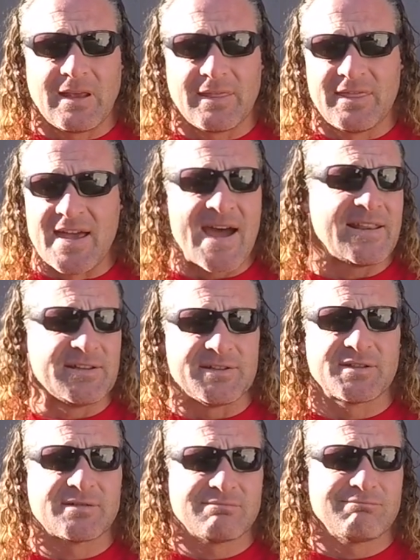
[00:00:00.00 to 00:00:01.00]
That
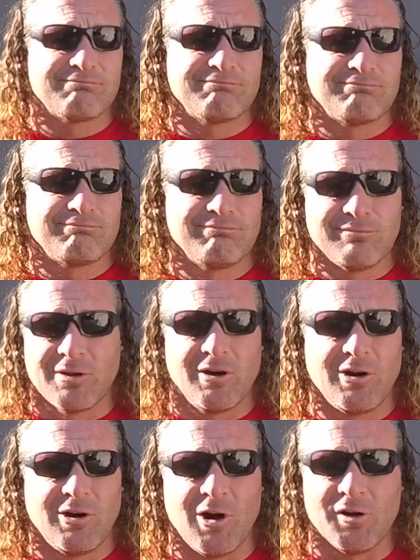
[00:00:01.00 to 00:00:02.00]
is
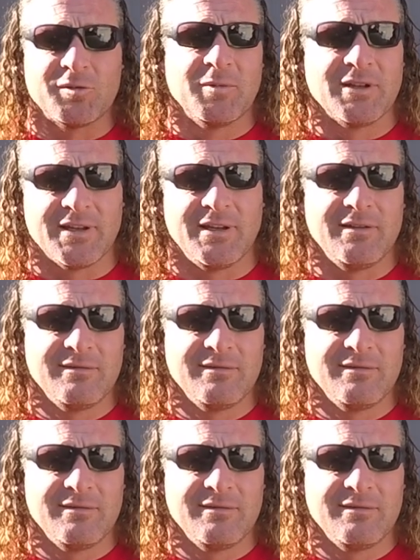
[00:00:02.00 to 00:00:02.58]
ultimately,